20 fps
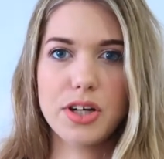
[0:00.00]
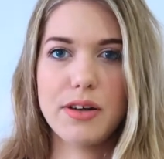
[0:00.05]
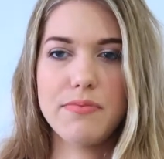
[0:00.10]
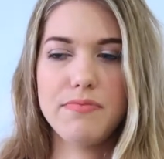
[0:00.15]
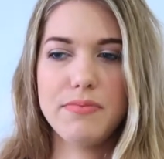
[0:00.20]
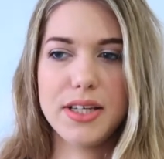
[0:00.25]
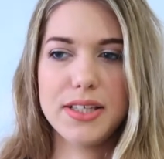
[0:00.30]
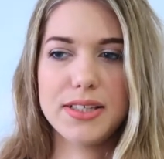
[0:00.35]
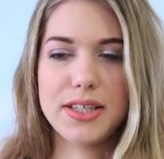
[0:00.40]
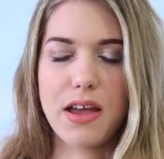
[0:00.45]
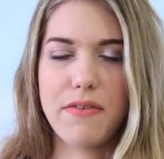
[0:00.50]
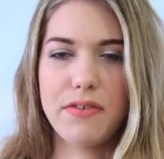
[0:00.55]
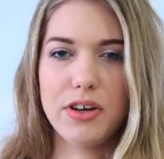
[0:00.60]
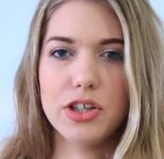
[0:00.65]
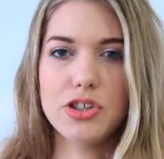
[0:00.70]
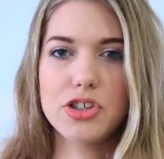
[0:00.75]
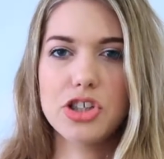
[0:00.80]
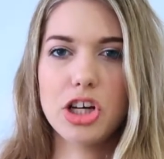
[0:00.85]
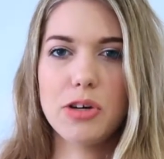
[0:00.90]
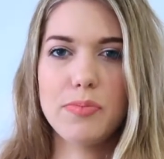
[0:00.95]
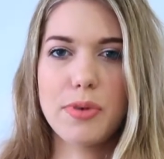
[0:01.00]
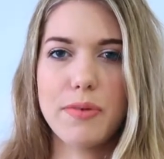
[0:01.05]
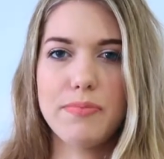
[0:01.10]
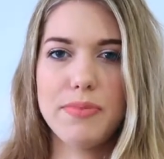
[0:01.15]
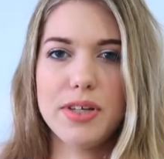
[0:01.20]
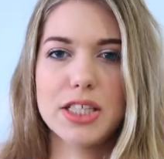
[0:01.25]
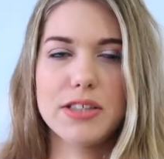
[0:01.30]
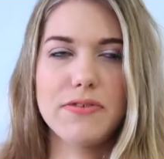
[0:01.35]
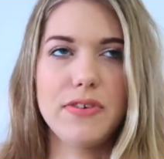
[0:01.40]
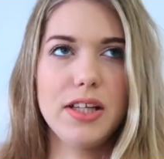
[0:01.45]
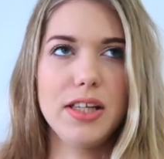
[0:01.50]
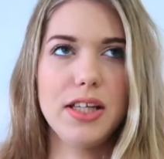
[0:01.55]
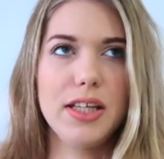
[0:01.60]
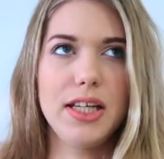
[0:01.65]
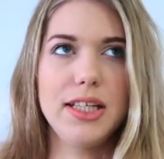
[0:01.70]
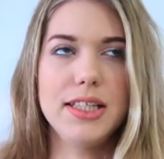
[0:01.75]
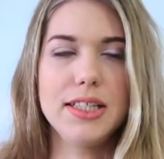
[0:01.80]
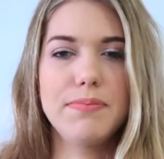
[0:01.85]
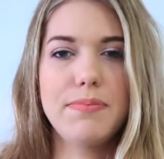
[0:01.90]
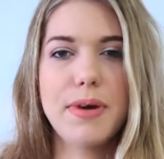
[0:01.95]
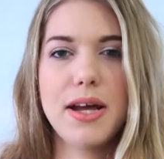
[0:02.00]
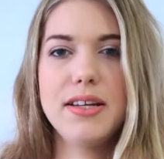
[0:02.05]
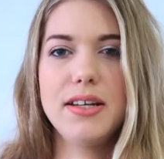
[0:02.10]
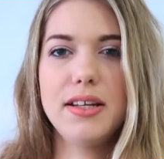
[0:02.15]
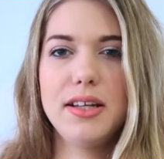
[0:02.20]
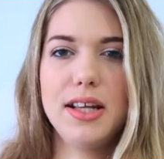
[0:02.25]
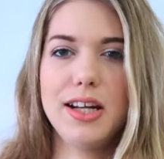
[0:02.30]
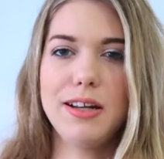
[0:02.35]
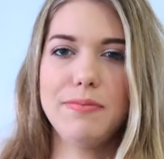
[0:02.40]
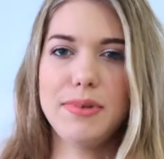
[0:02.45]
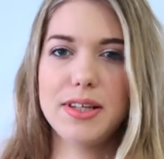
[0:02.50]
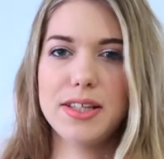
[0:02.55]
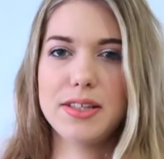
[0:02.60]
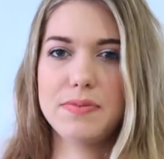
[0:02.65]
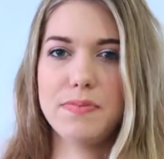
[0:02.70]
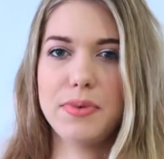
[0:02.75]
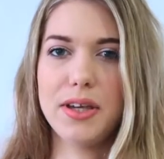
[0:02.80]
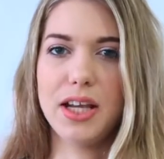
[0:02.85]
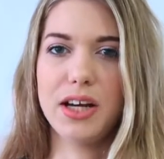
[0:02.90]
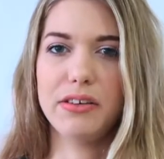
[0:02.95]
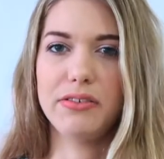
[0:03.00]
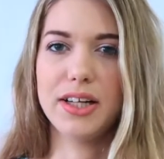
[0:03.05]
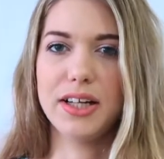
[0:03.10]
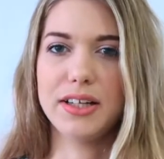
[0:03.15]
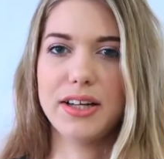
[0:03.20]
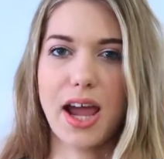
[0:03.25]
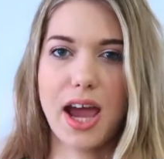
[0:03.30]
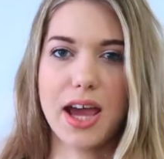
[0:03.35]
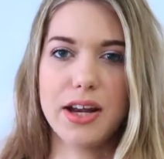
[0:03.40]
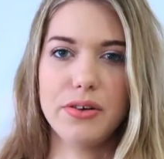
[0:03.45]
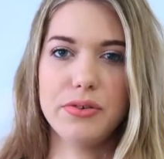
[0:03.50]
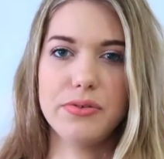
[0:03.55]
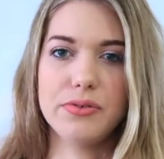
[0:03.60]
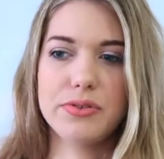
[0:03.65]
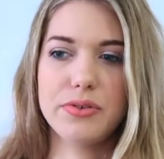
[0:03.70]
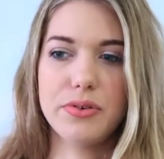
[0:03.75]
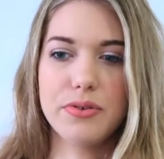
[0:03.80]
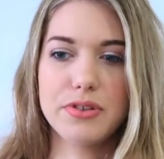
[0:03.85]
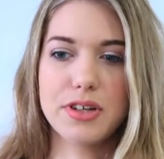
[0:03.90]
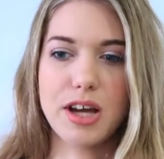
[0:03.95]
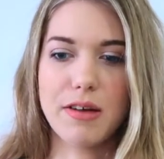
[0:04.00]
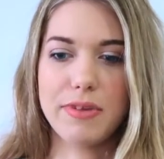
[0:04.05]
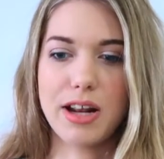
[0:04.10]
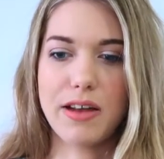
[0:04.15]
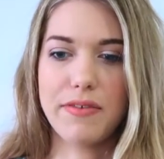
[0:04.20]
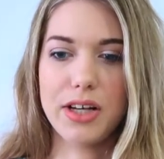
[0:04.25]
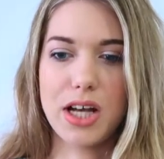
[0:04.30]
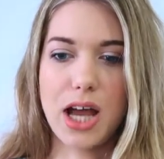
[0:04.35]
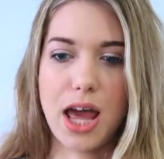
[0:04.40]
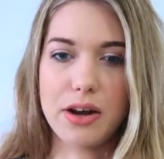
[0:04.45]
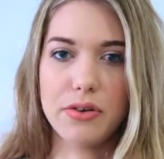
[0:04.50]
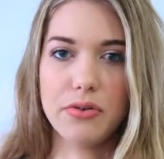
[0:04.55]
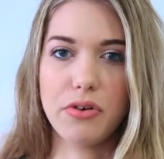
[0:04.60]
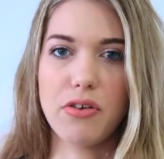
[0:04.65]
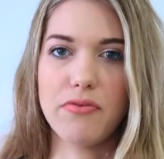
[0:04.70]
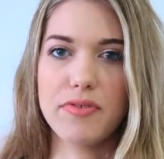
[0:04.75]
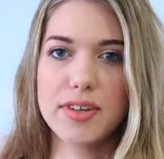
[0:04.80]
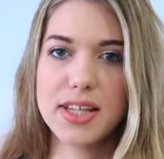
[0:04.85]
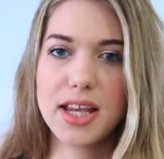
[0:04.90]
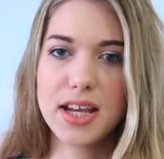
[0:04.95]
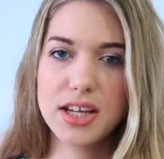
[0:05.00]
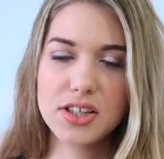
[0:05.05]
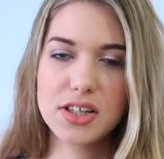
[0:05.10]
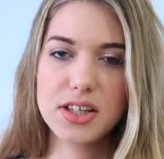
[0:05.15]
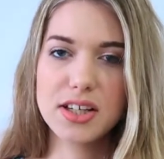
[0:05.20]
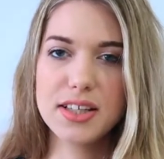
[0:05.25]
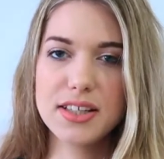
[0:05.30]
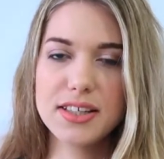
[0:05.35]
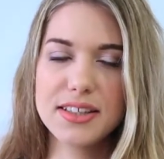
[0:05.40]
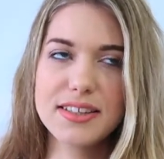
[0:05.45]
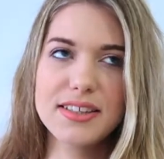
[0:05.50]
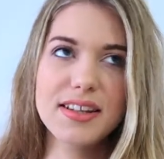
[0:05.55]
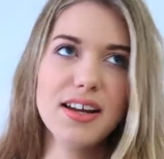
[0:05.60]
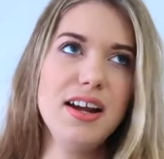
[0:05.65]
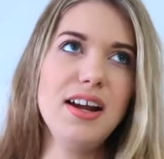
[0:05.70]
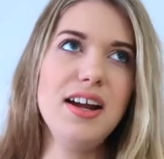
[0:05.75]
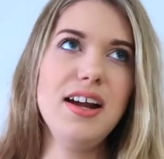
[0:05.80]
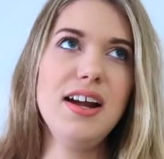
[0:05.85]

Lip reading: I miss having a job, I miss feeling independent, and I miss being around adults all the time and having adult conversations.